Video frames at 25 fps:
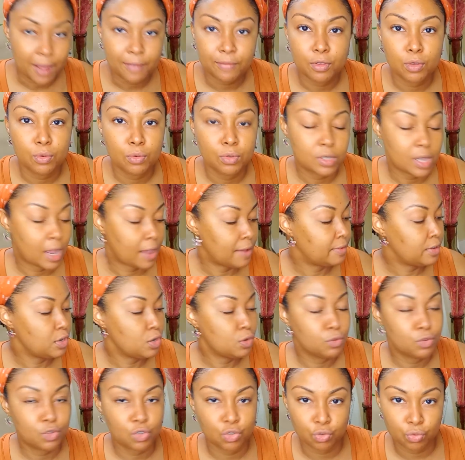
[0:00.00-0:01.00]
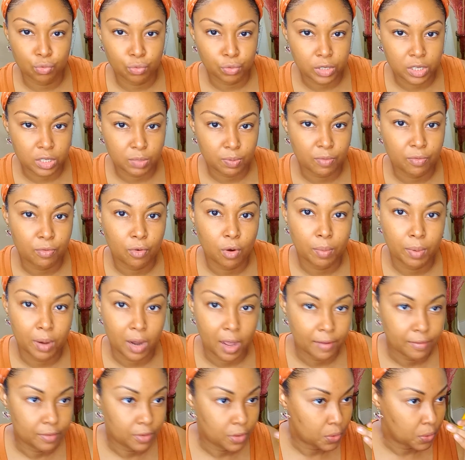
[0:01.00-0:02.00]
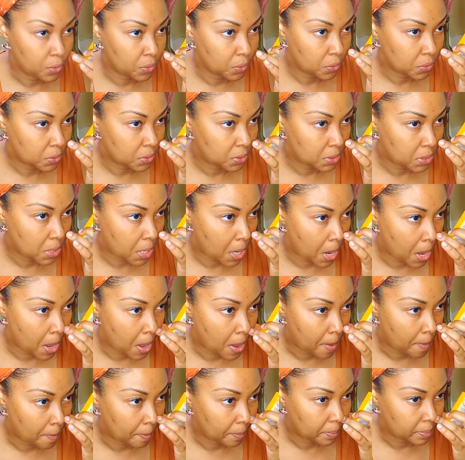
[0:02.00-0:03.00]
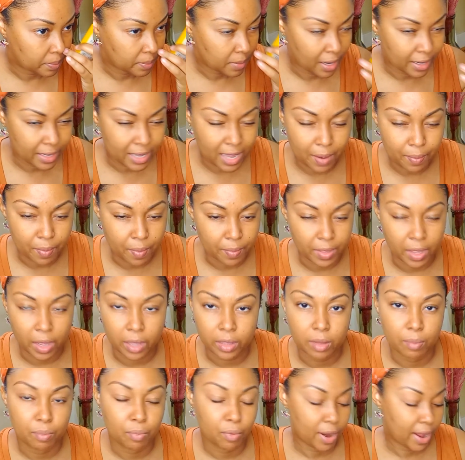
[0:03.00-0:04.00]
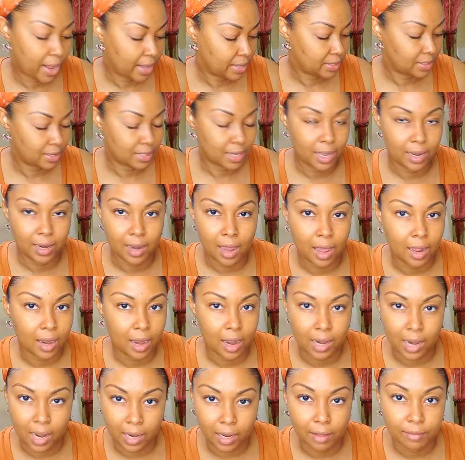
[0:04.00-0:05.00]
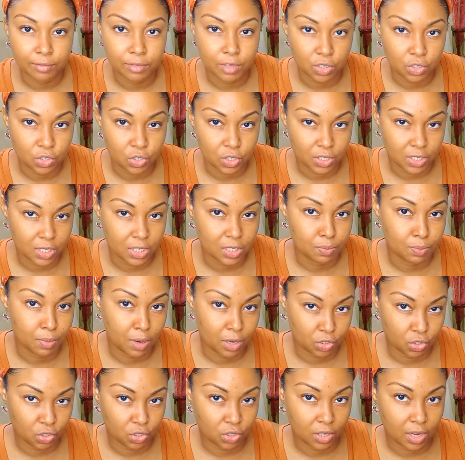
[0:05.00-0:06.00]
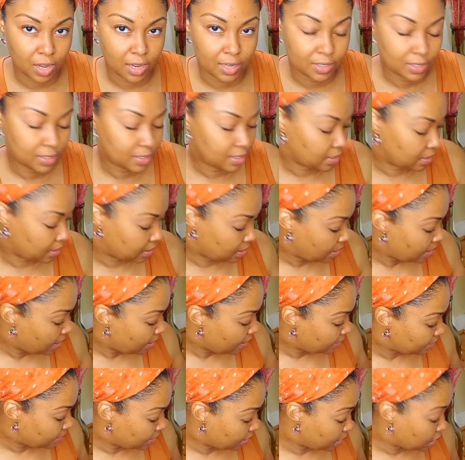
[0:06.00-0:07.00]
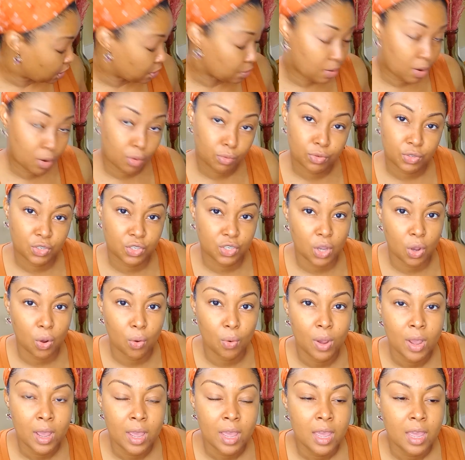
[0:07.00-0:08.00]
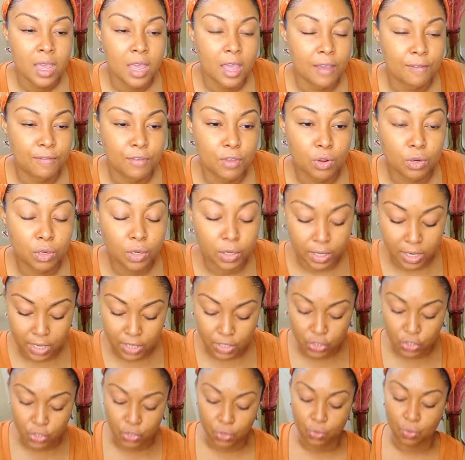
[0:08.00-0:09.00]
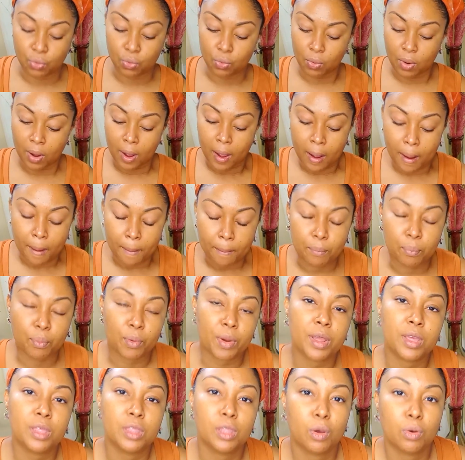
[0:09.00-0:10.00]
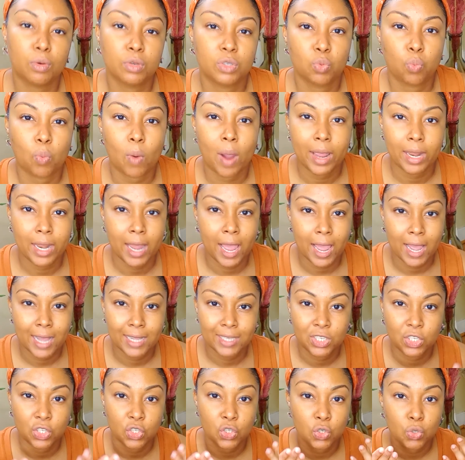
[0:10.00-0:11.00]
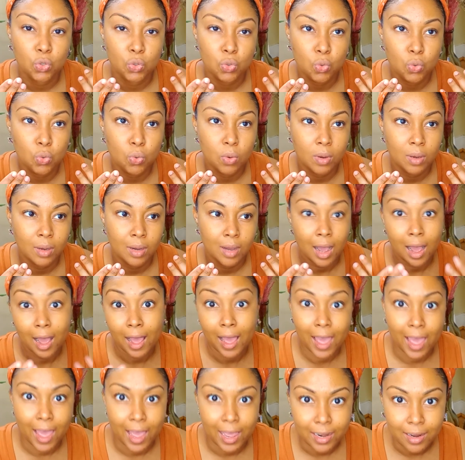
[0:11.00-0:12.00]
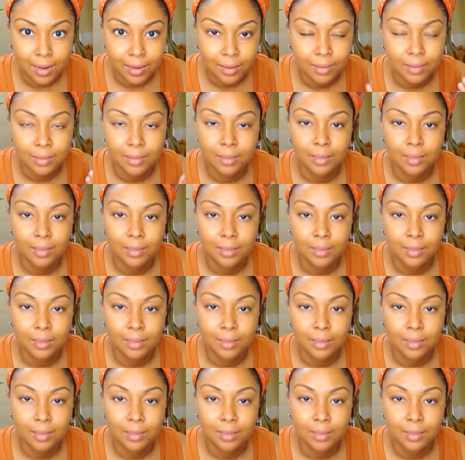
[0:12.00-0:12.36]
I haven't used Truly's before, but I've used, I can't remember the other brands, and I loved it just as much as the Hero. So if you're looking to bring those whiteheads to a head,